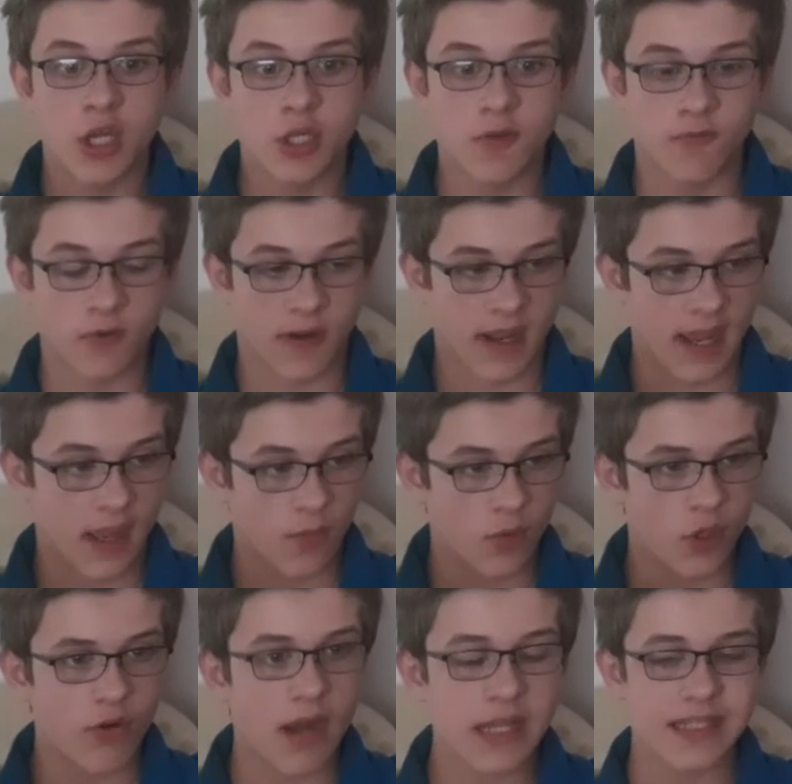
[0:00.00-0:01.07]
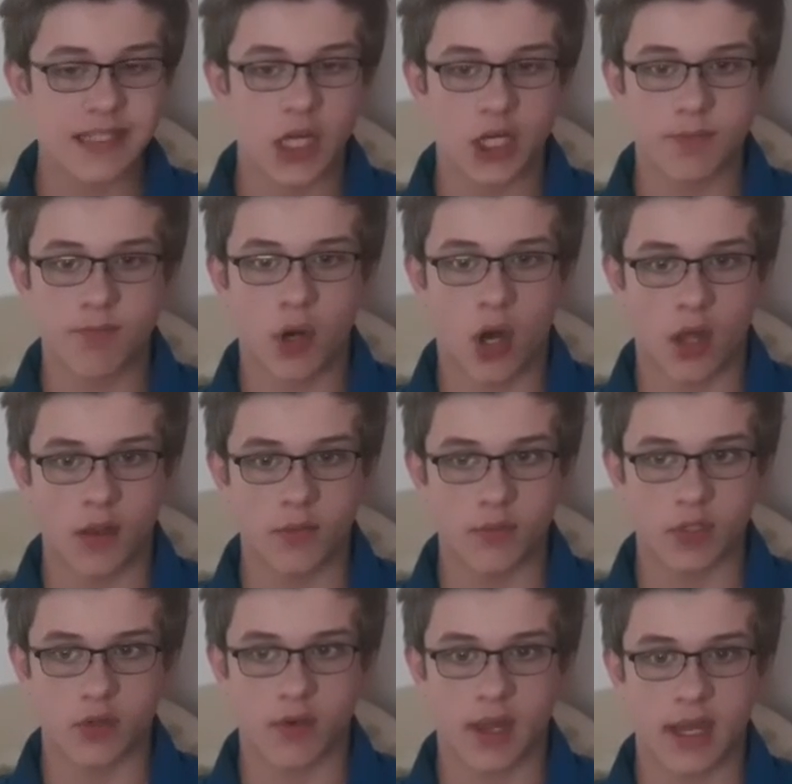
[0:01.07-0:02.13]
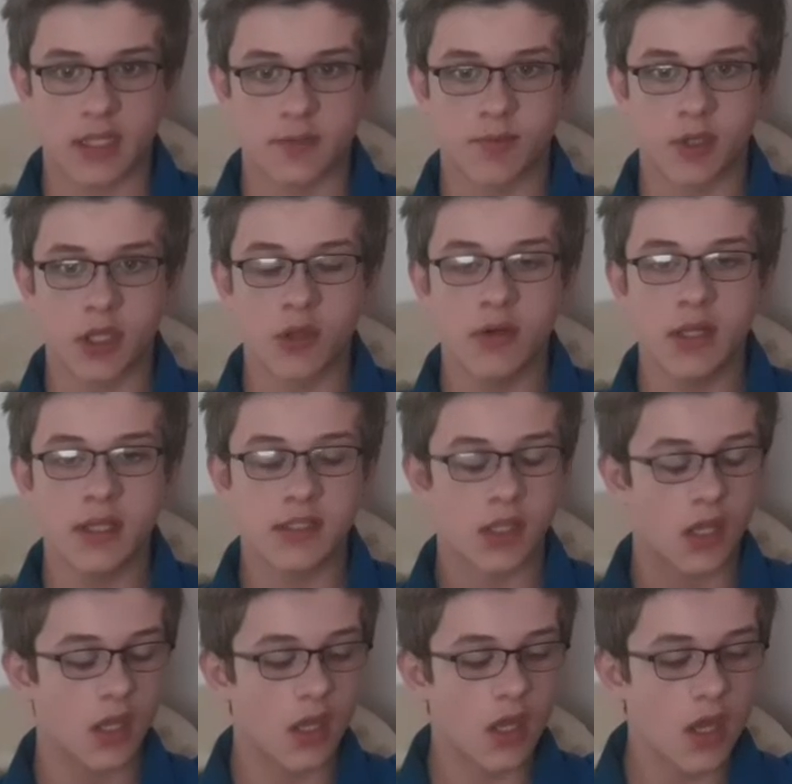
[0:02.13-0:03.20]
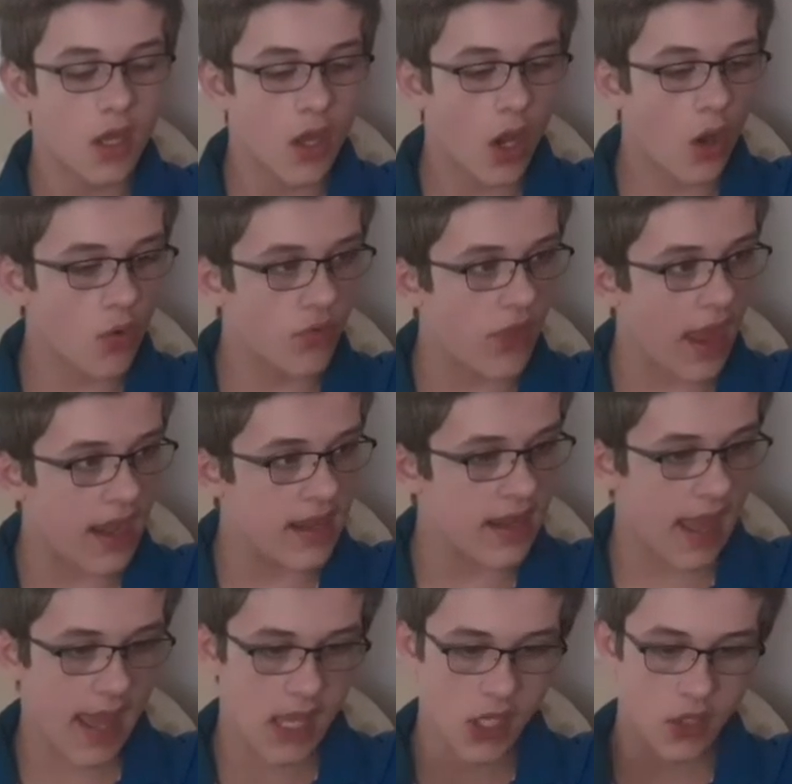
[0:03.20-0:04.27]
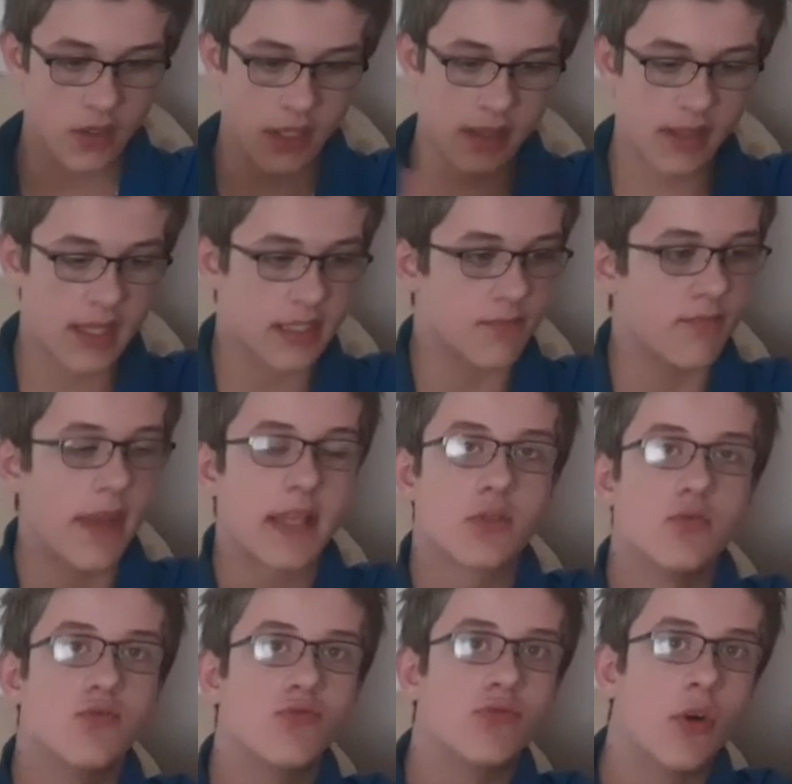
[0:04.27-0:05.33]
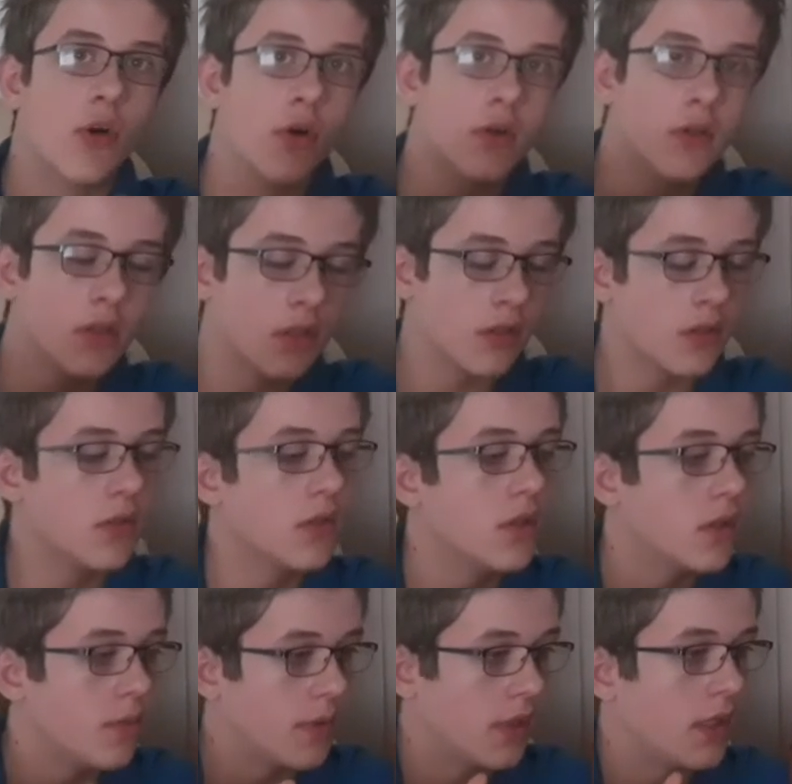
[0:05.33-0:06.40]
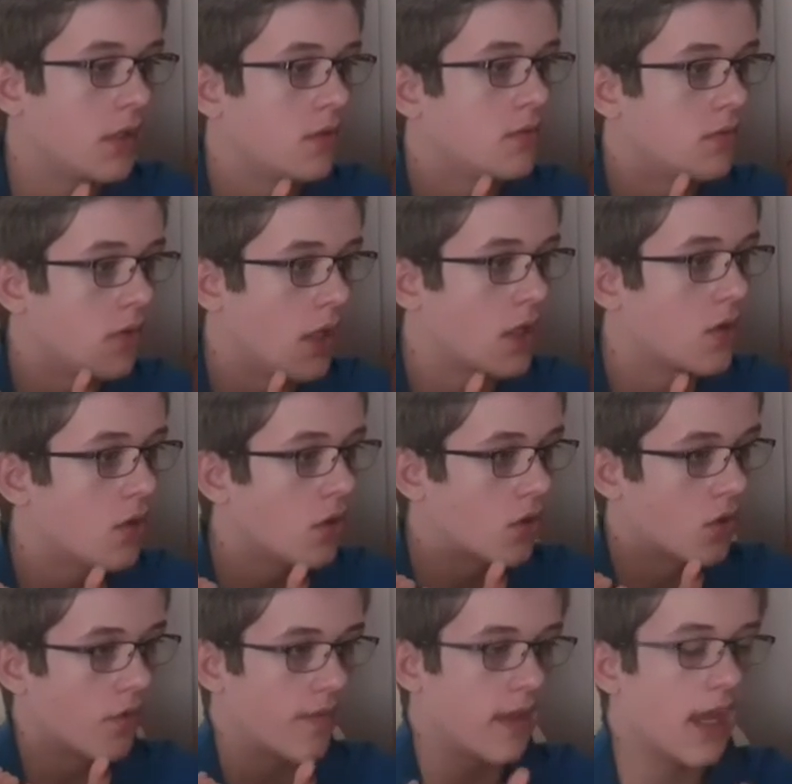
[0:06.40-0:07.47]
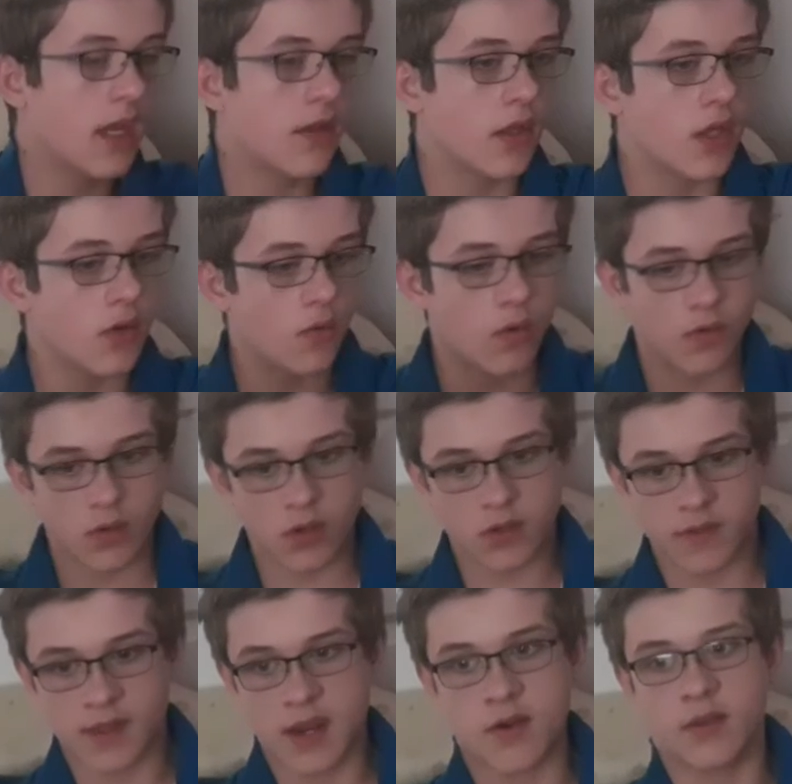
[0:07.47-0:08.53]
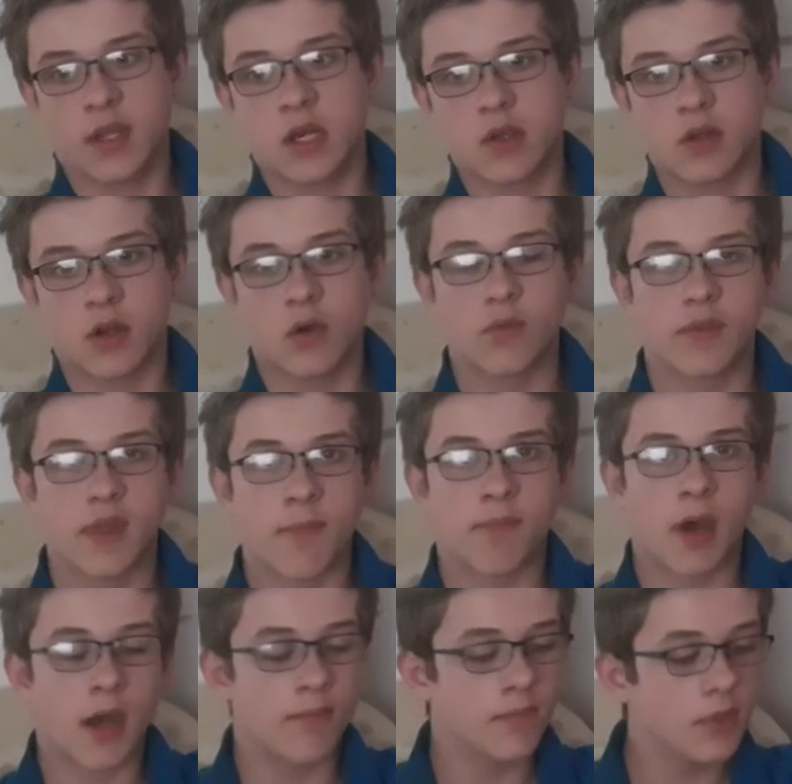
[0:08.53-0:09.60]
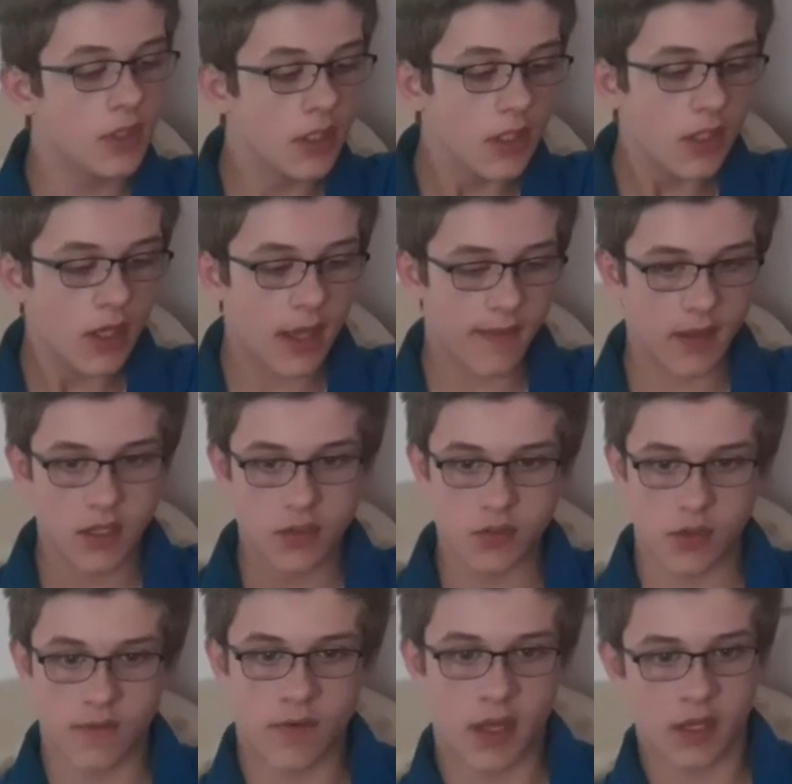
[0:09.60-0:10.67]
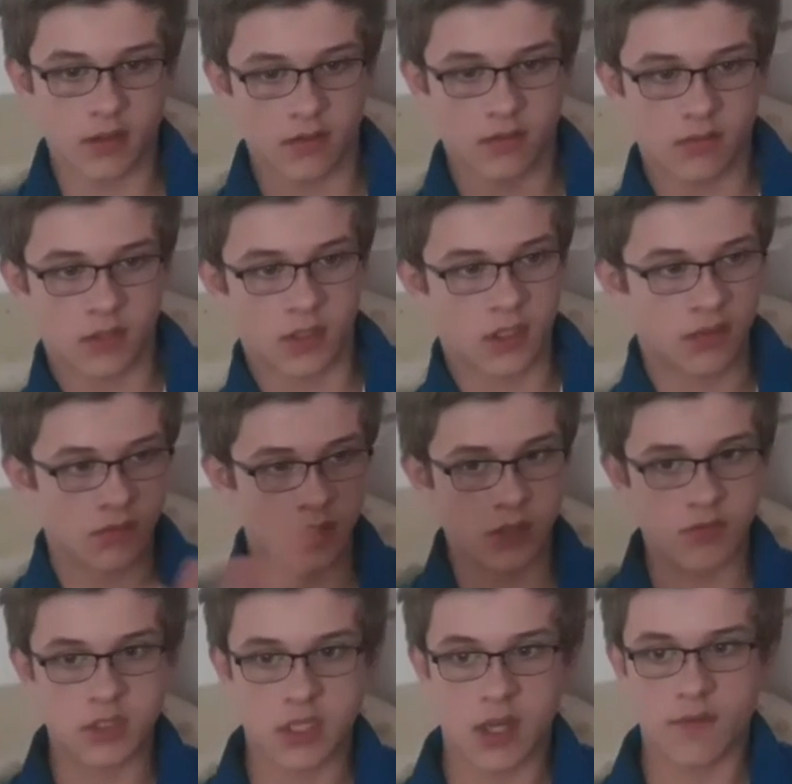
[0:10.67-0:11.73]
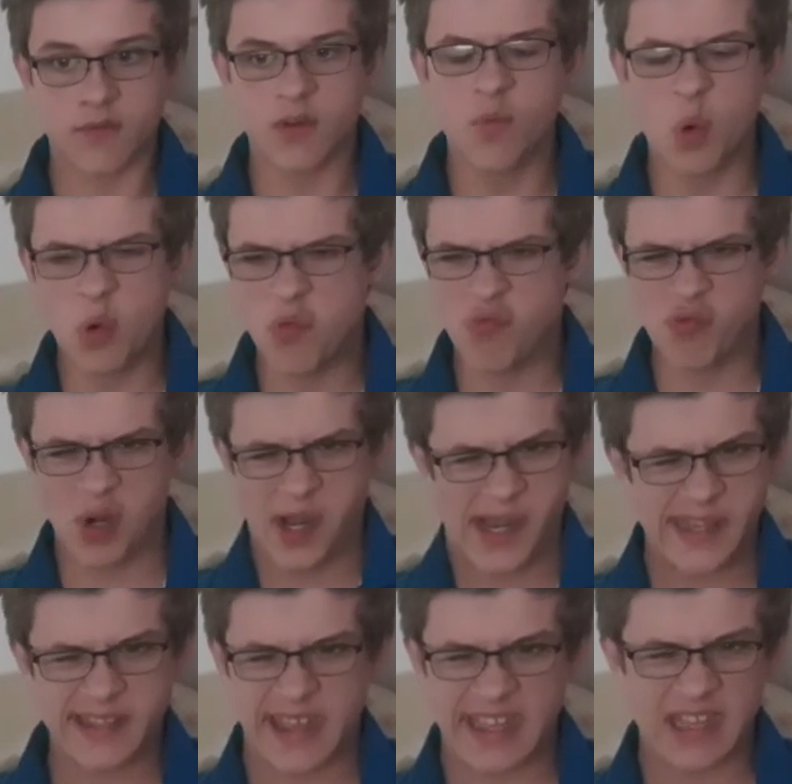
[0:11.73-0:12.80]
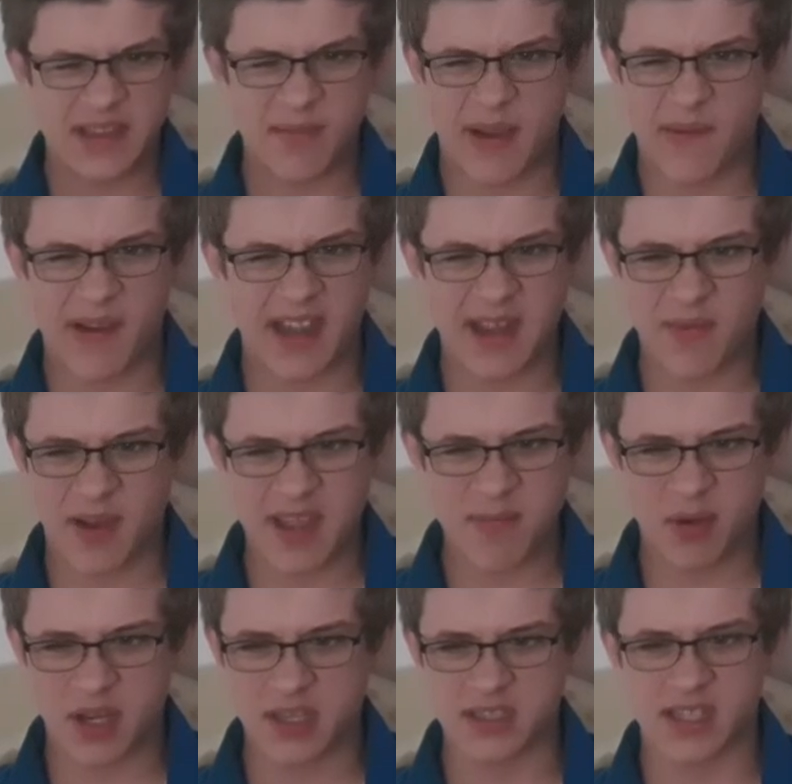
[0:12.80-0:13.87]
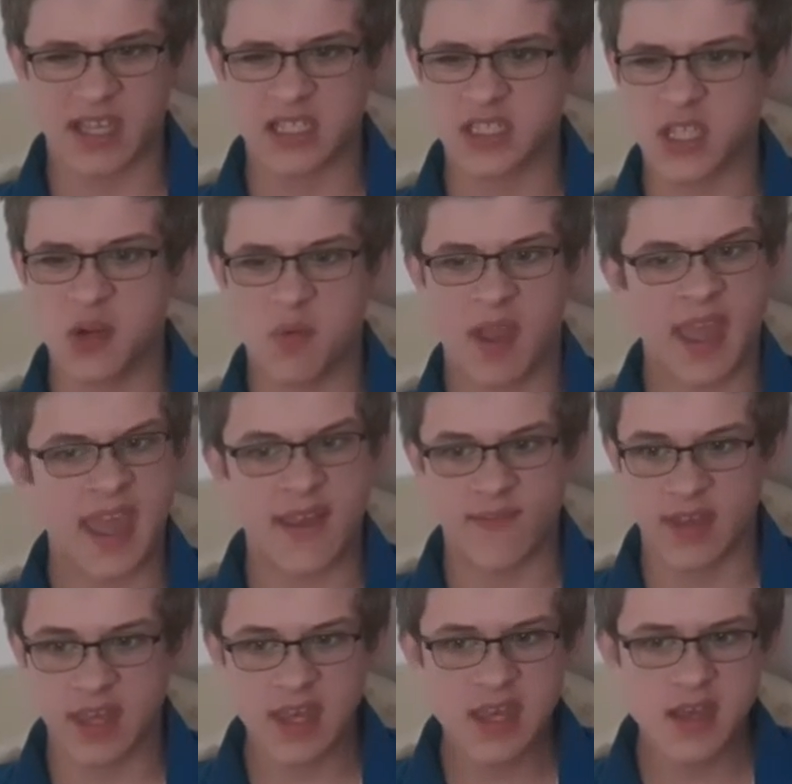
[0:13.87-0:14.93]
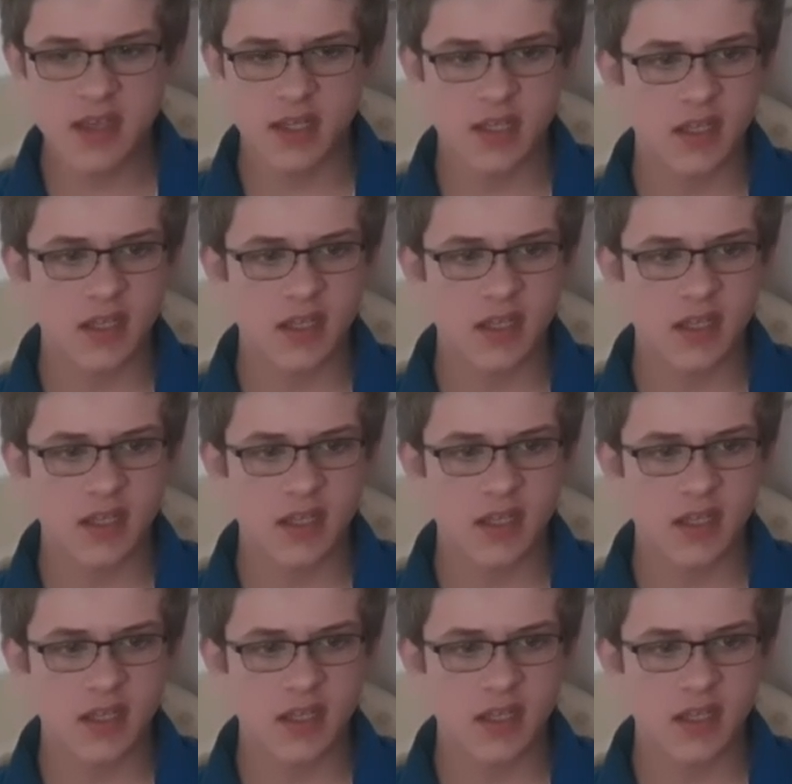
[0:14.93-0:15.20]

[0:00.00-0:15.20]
You've got to have, well, you're allowed to touch part of them with your hands, but you need to hold their neck. You need this metal rod with a little, like, hook on the end that you hook there, and then you can hold their bum, and then you sort of, like, you know, do stuff. You wouldn't really take them out anyway, because they're so heavy.